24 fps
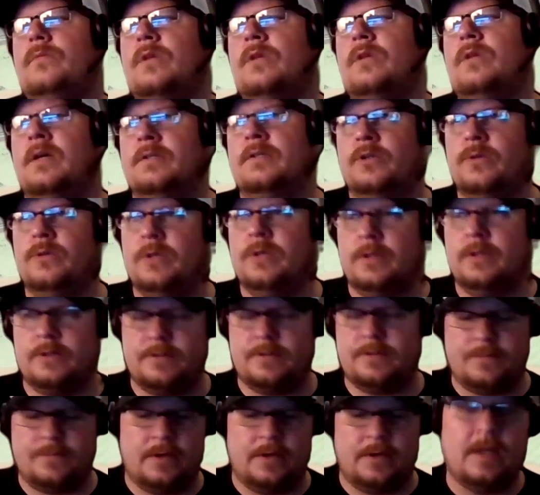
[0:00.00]
2 years
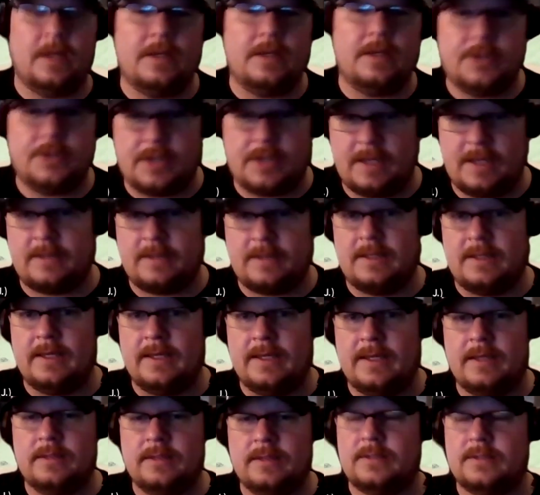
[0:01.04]
for each at
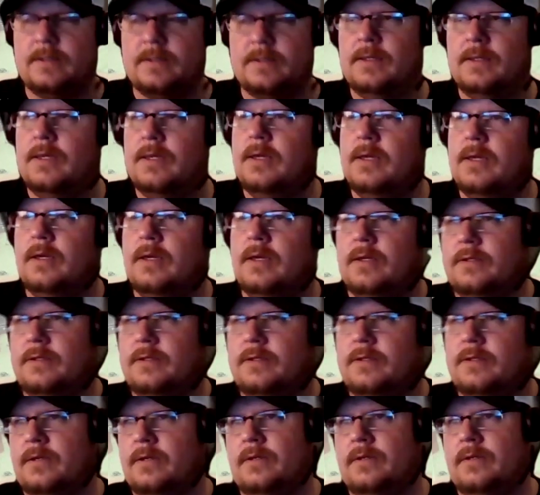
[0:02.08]
least
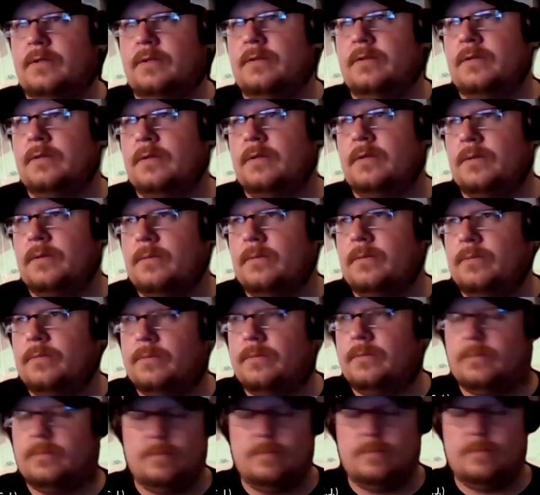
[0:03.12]
to
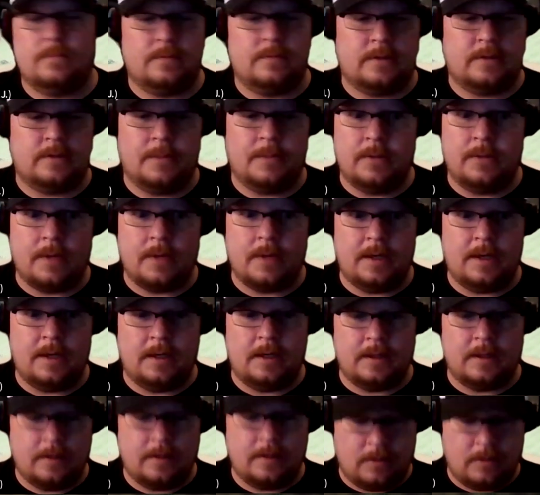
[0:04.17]
be ready
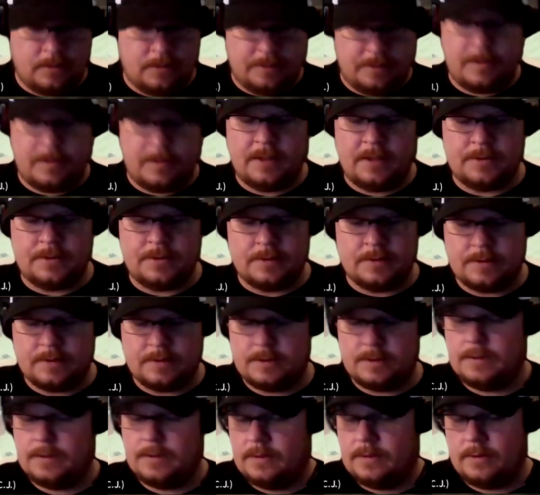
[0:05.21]
to go in the majors,
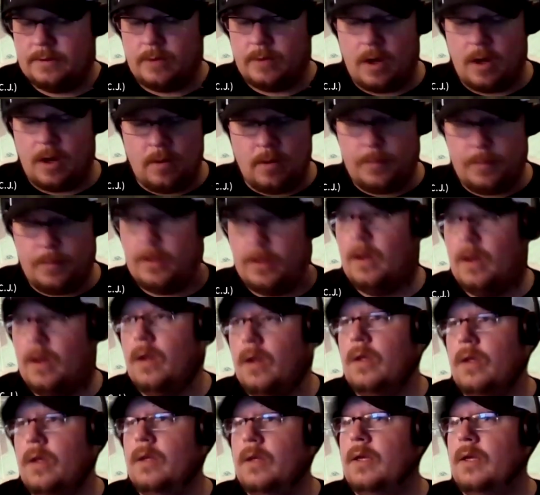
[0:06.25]
you'd hope.
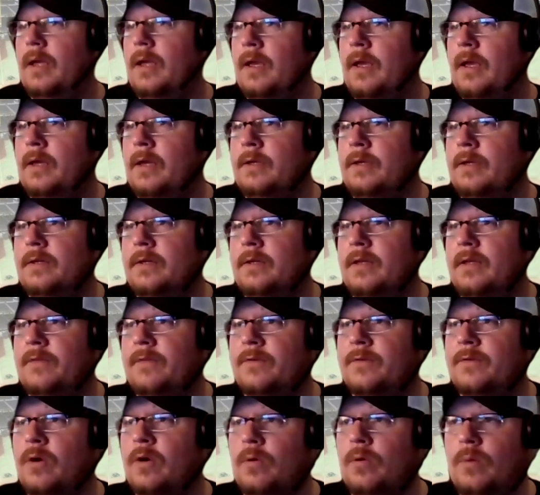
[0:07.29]
And if
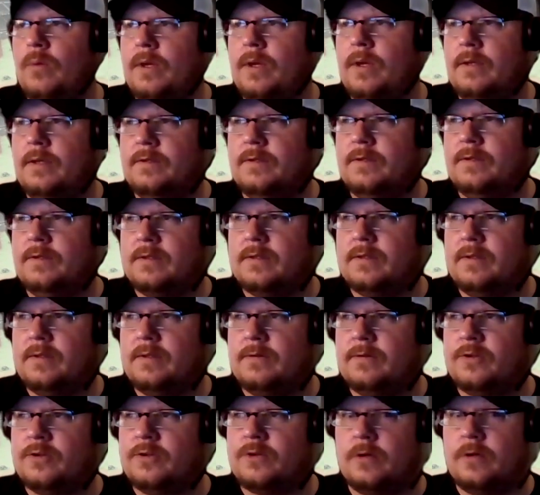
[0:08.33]
Cole Wynn's
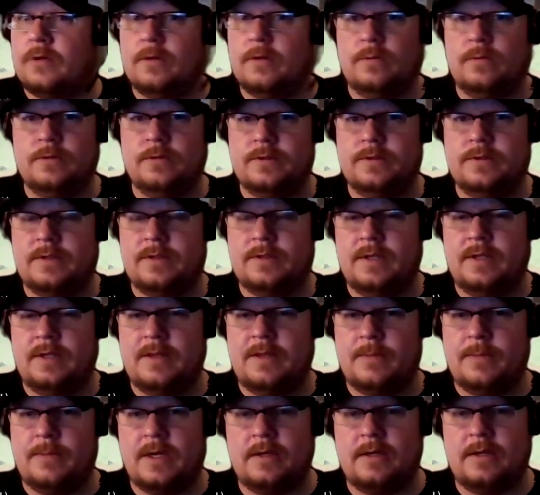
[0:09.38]
struggles and
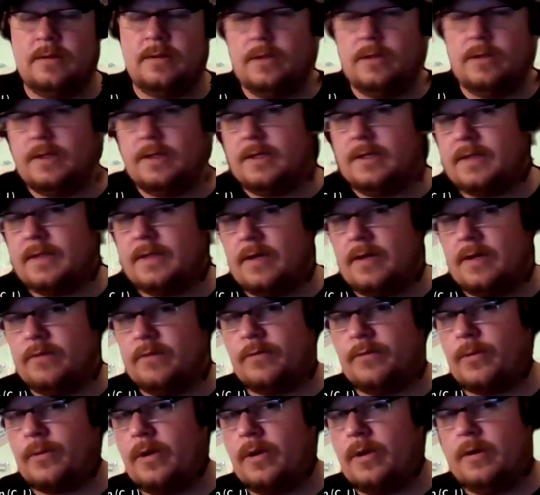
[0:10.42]
them kind of looking at that
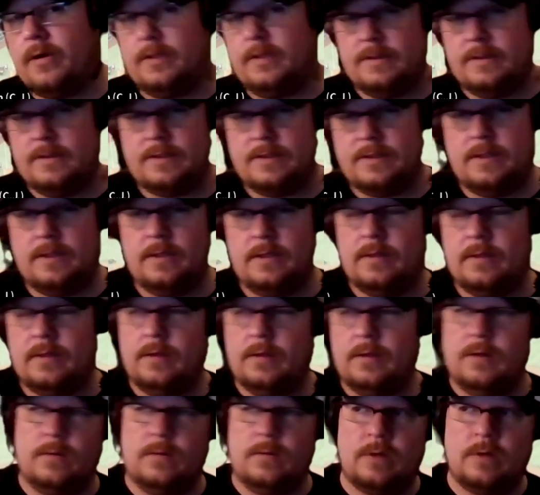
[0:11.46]
overall and seeing,
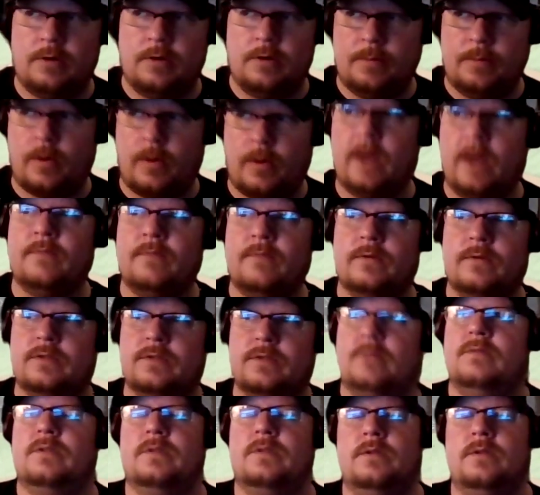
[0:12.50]
Cody Bradford's
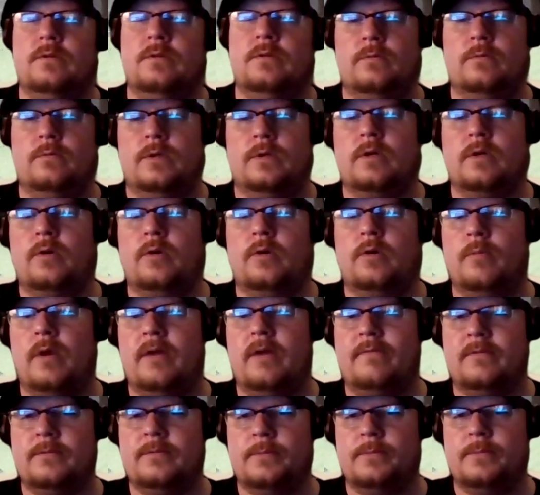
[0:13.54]
obviously doing what Cody
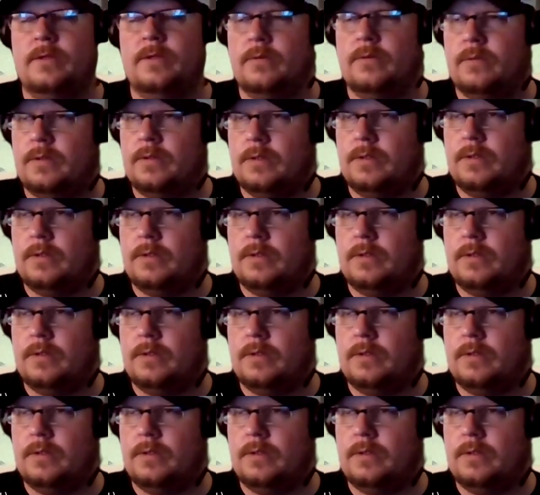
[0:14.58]
Bradford's been doing.